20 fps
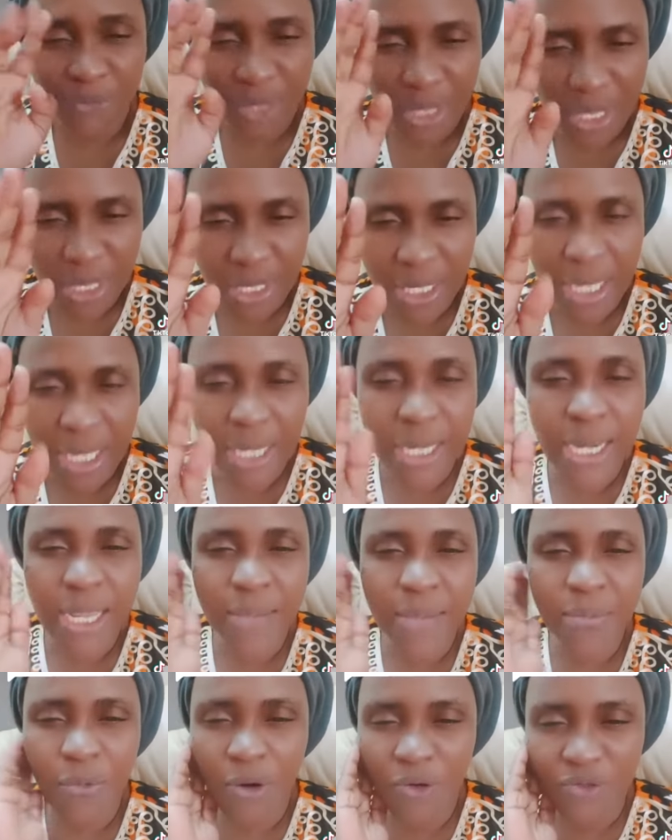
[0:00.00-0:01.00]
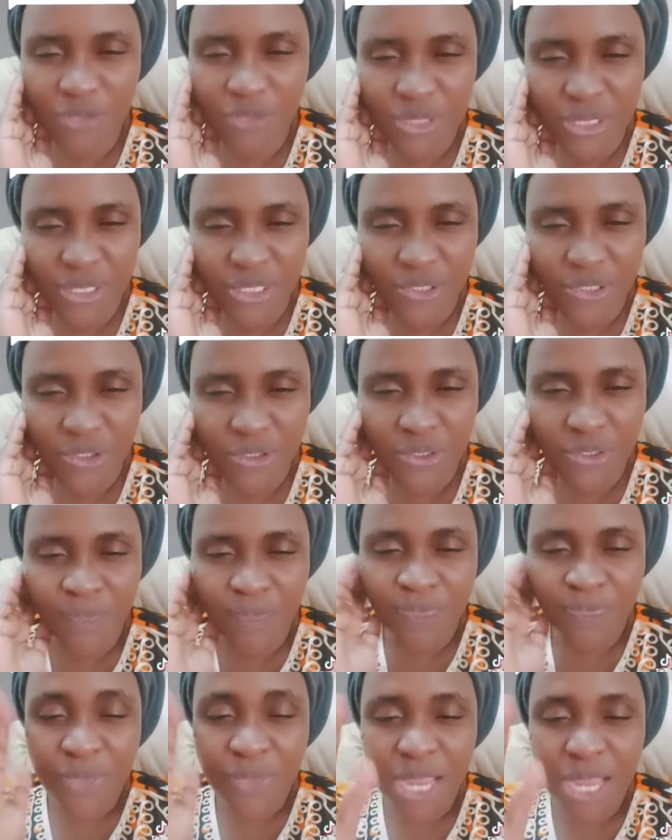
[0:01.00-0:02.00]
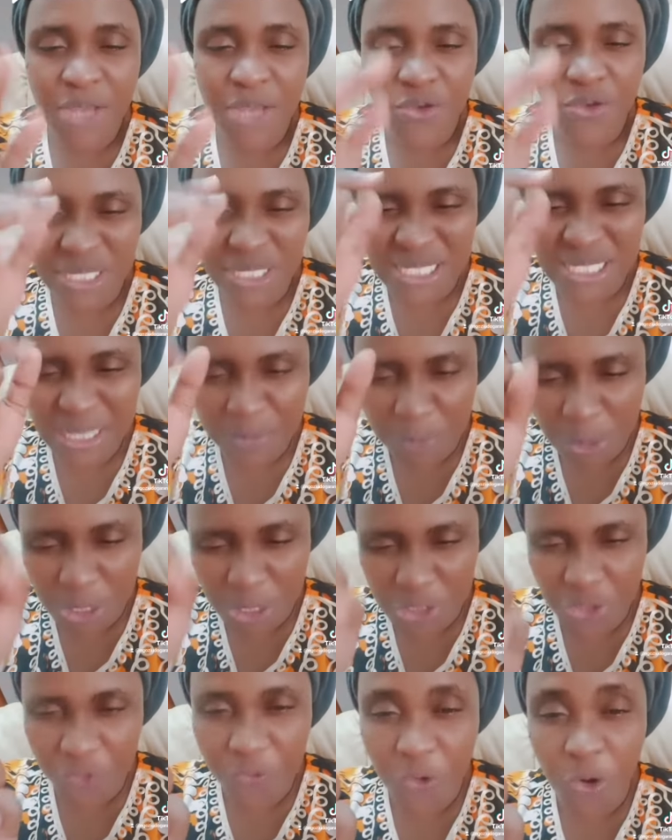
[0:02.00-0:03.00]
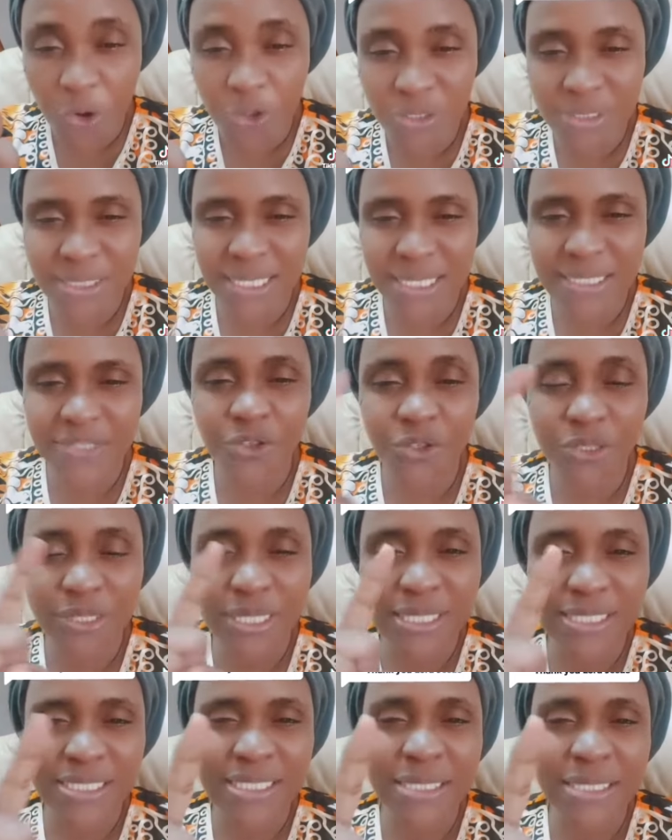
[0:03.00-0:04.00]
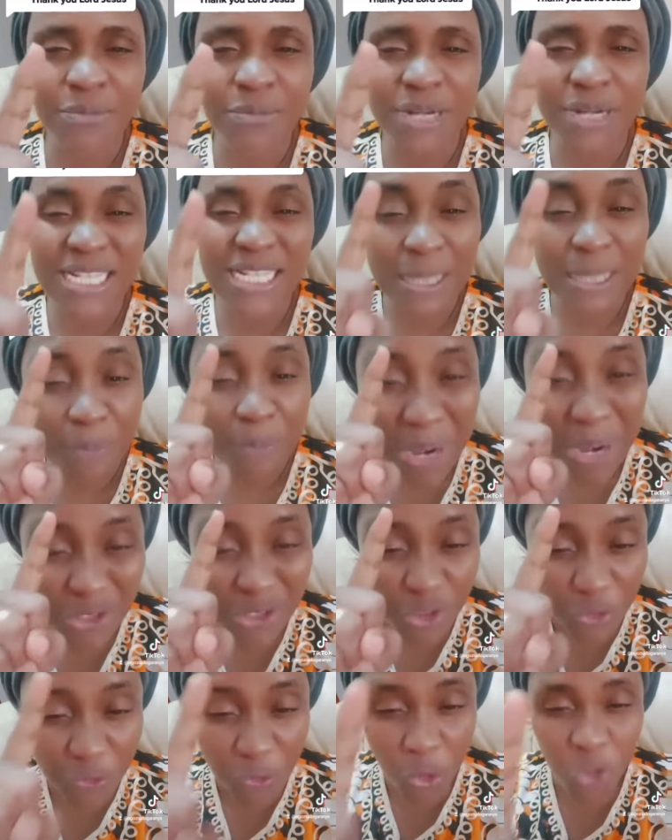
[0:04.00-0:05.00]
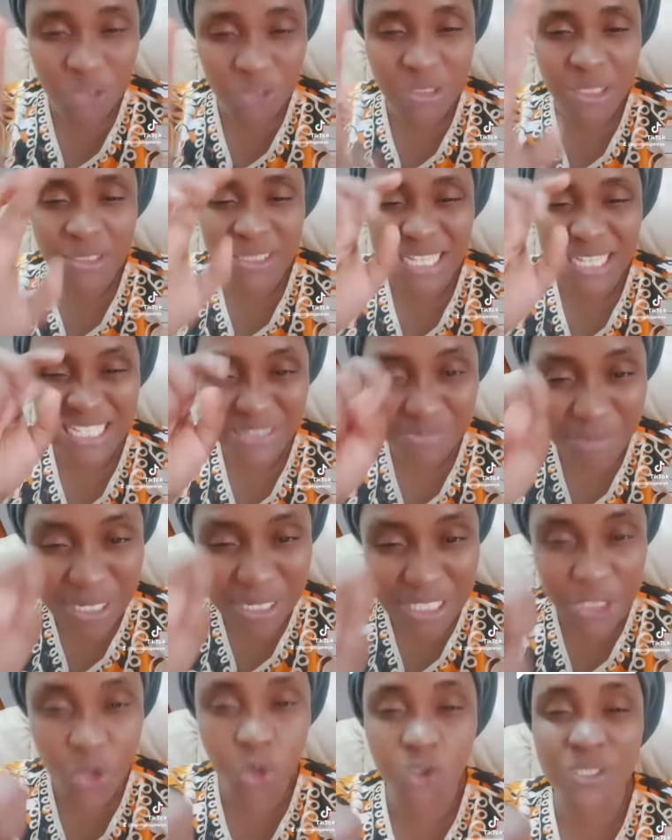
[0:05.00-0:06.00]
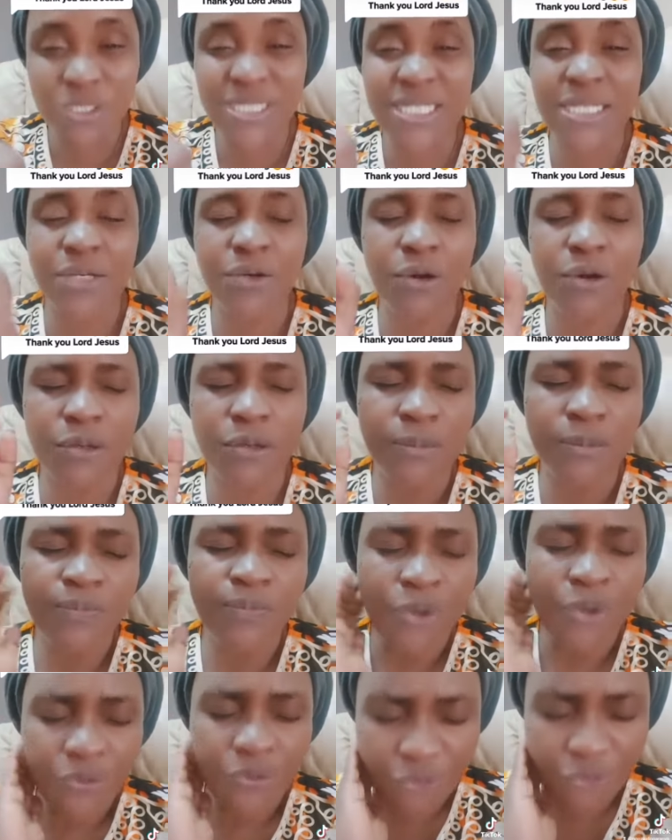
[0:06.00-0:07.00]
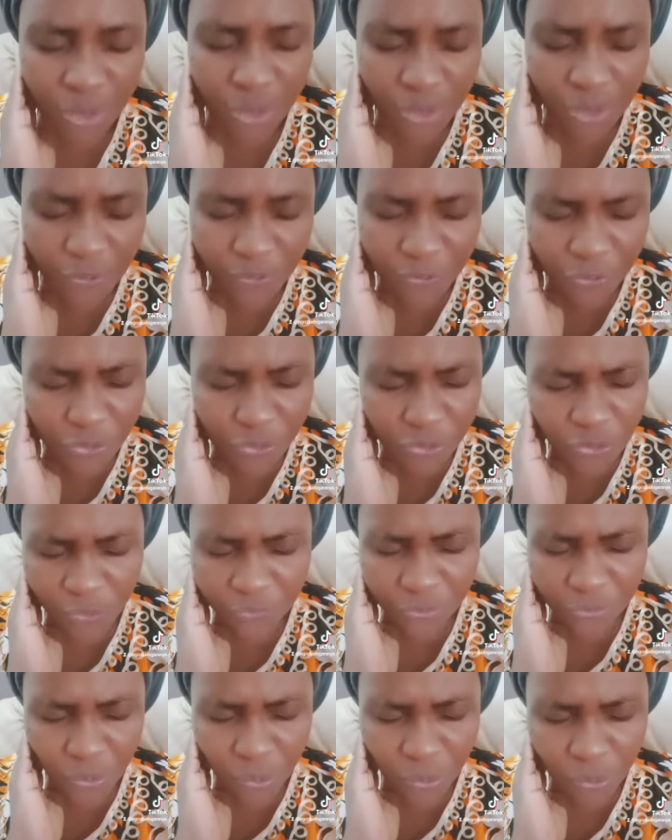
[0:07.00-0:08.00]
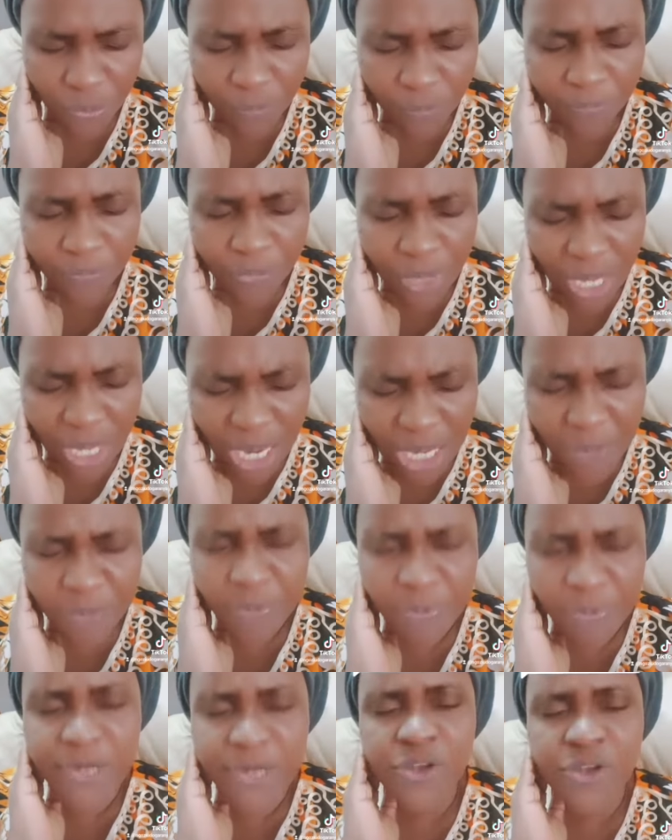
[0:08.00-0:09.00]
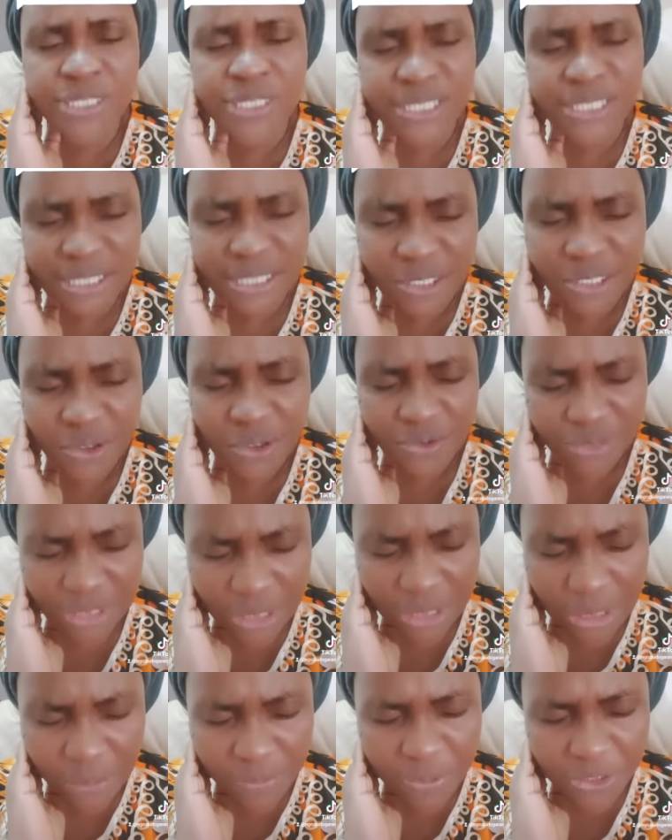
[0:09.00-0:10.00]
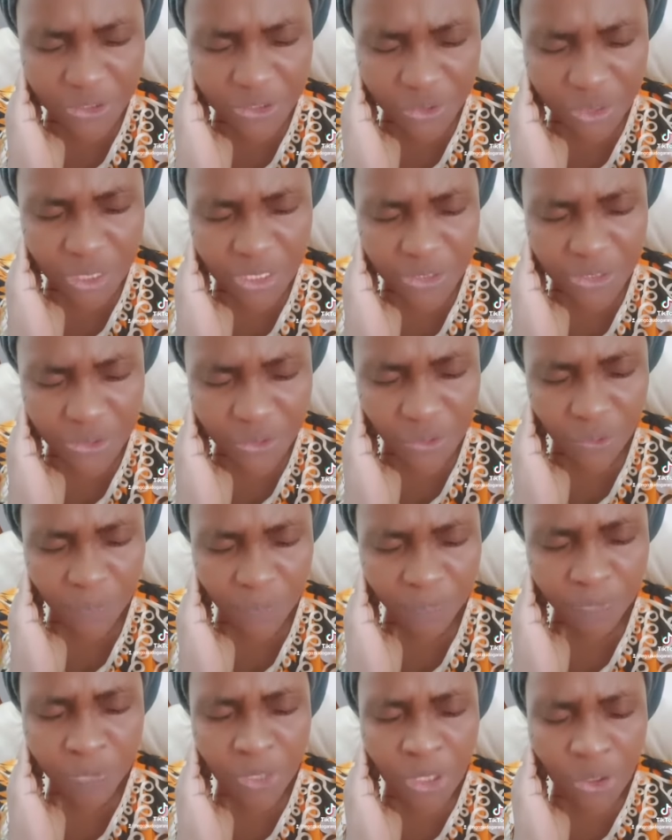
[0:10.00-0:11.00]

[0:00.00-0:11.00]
In the name of Jesus. I use as a point of contact, your testimony as a point of contact as many trusting God for the fruit of the womb. I pray your season of celebration has come.